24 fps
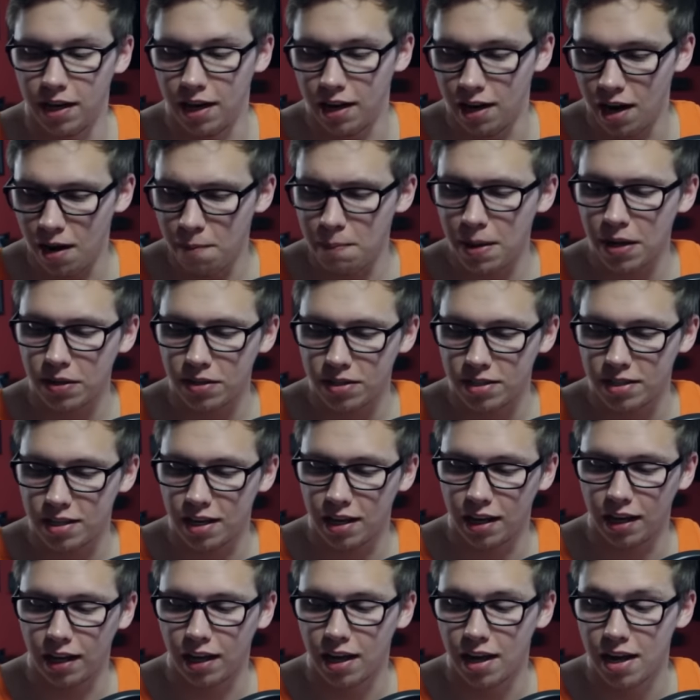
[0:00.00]
And I'm about to
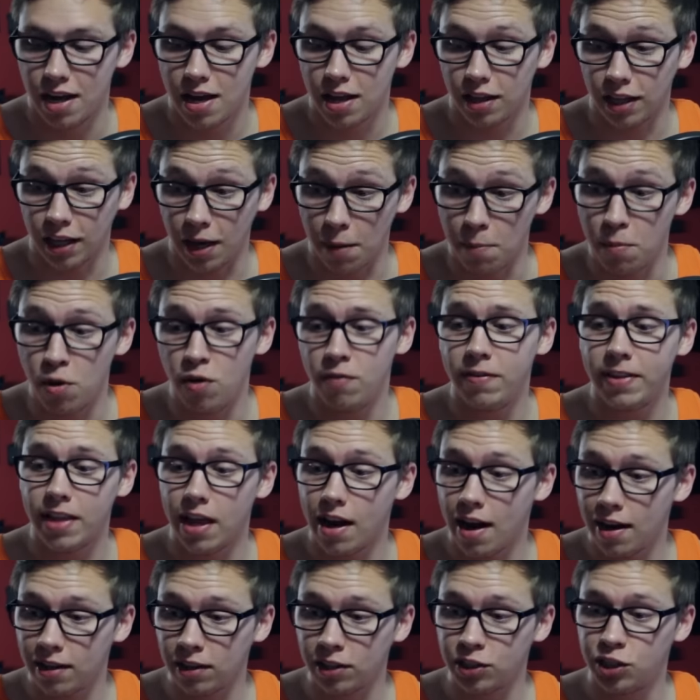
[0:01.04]
say, like, a movie
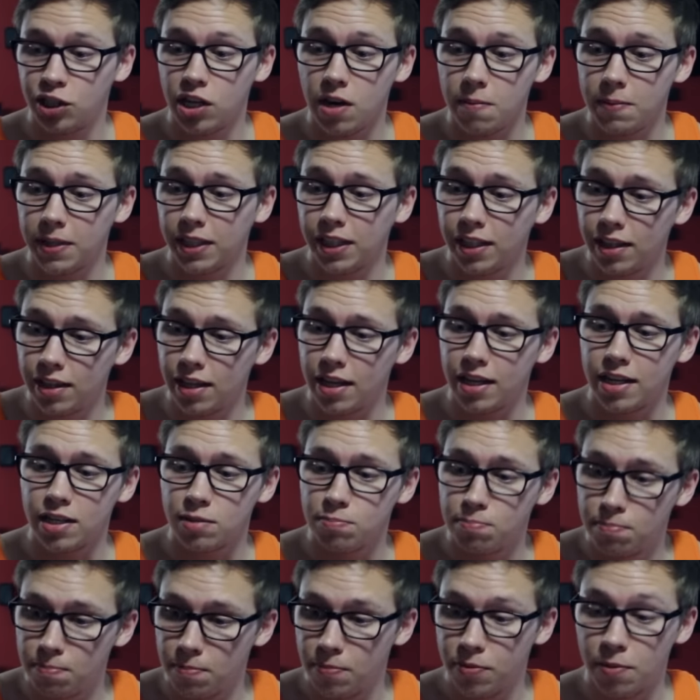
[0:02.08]
that I legitimately think is,